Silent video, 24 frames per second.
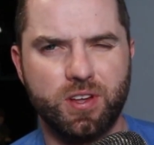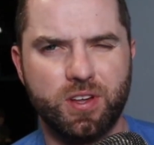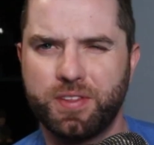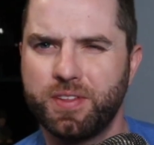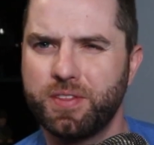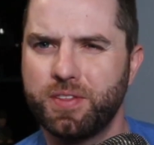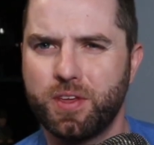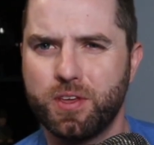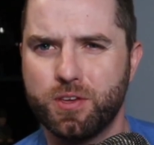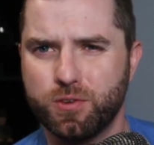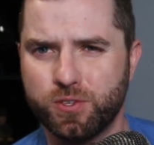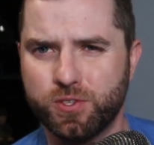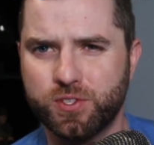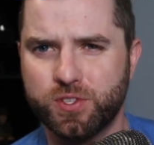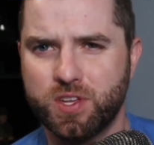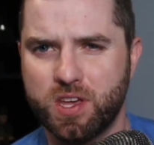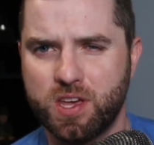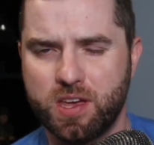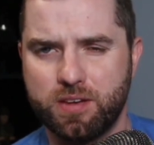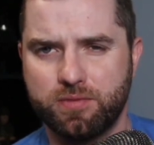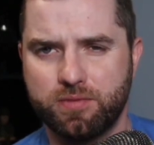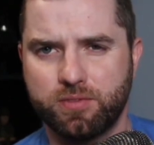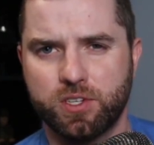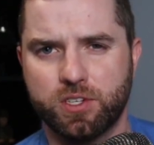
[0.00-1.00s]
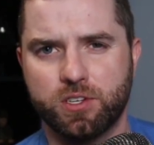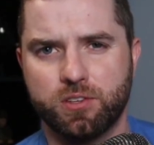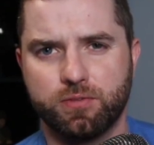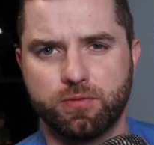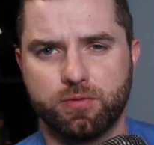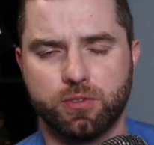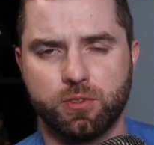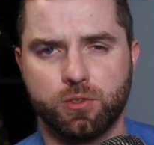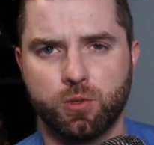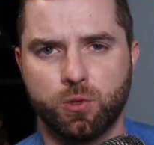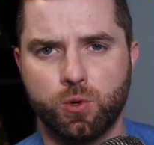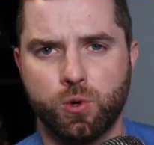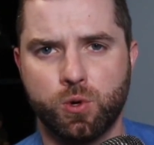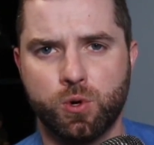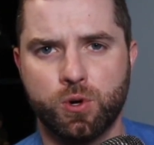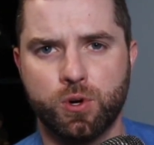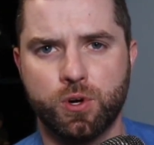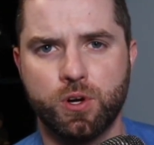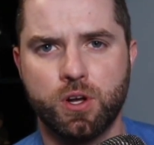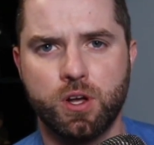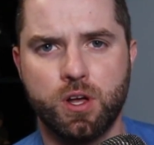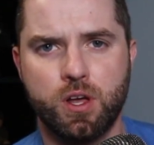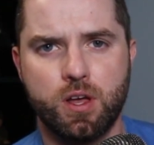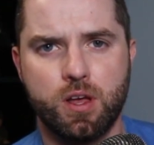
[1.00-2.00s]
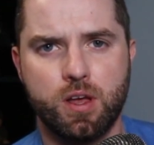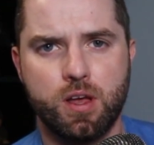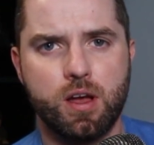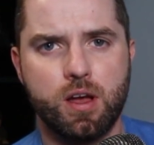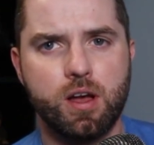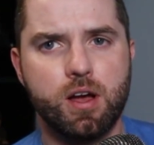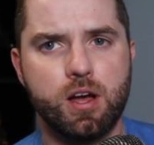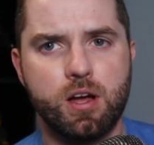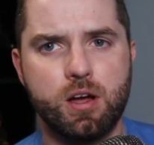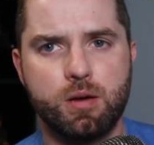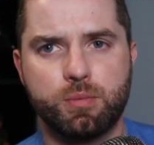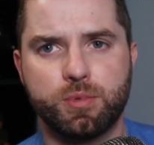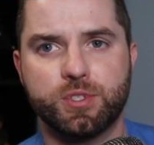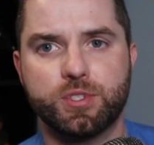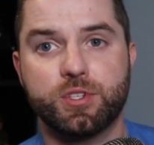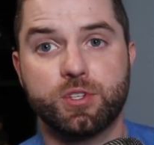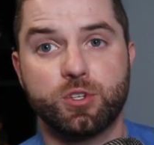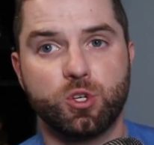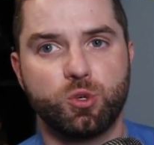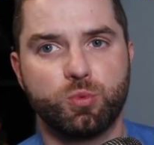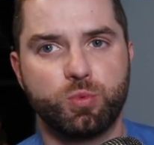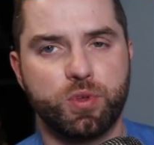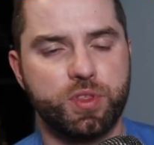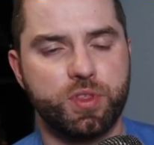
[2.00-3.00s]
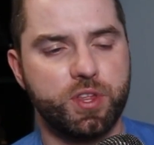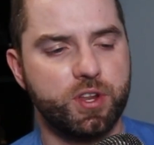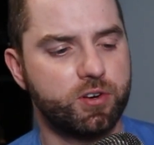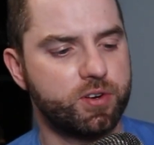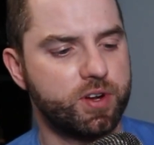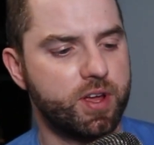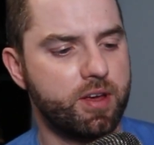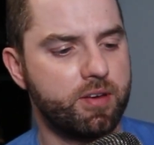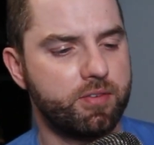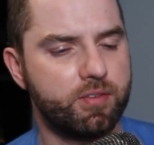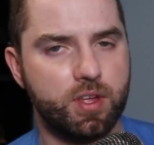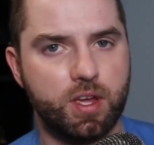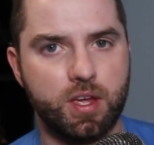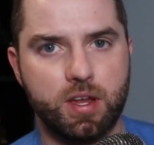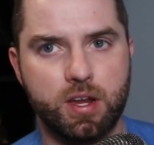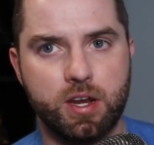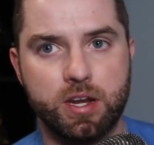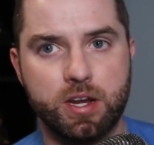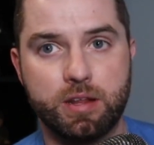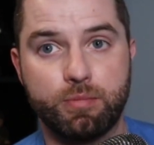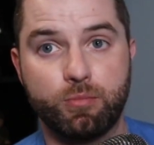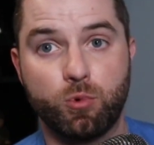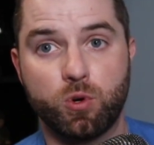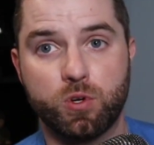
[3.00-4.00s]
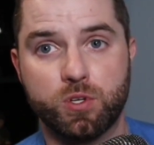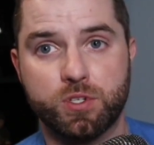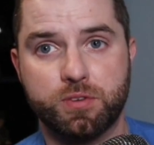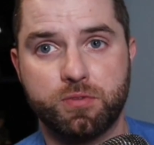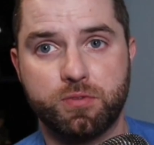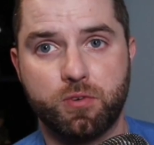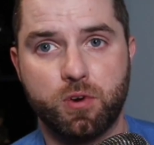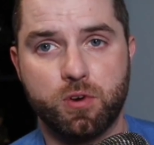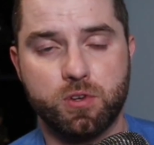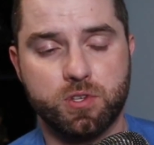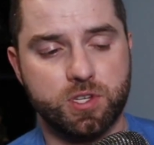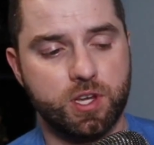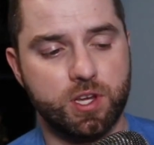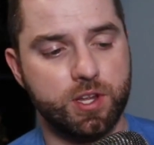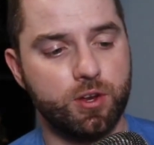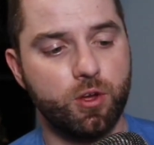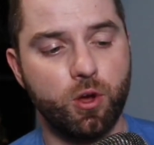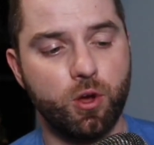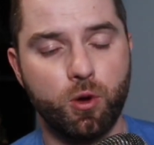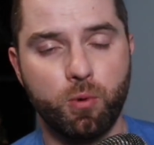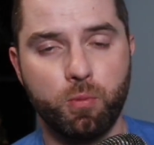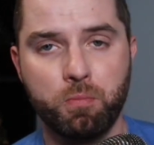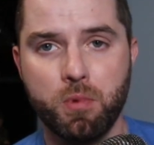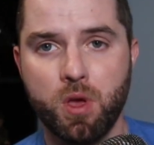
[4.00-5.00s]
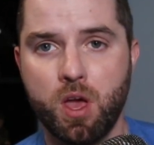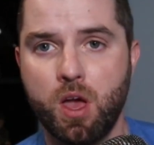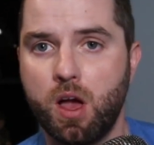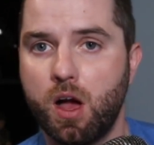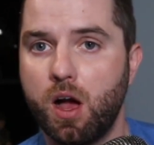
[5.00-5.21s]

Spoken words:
I think they used to have like a velour material, but they don't have that anymore as far as I know.